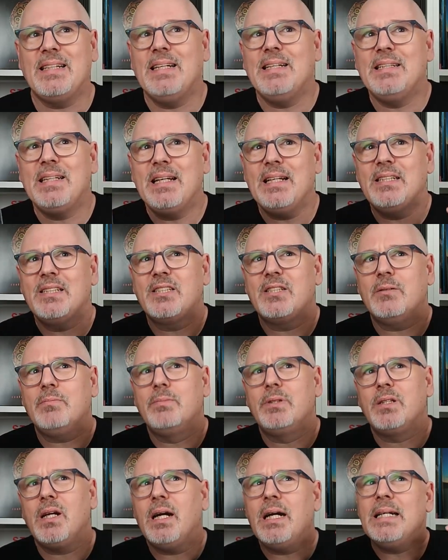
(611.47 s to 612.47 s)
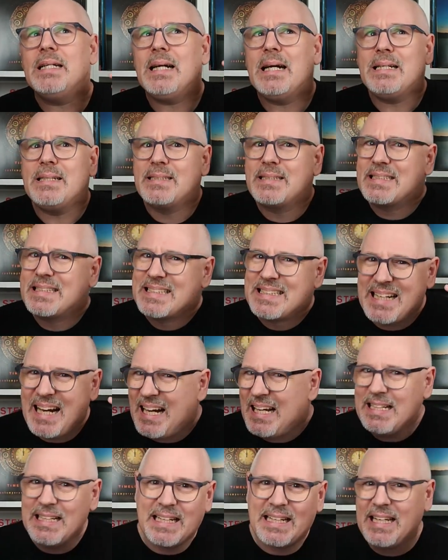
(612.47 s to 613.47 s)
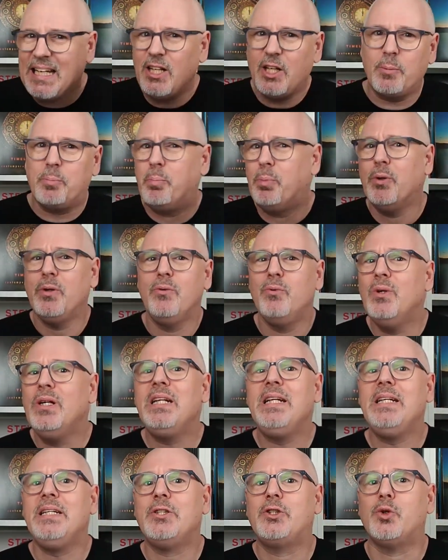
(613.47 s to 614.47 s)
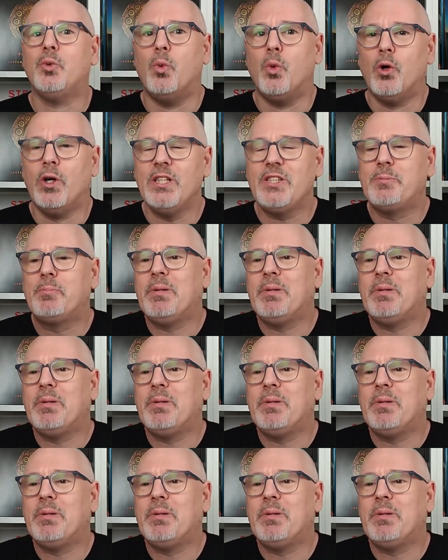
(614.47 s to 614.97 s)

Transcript: and that is something I kind of cannot put really into words,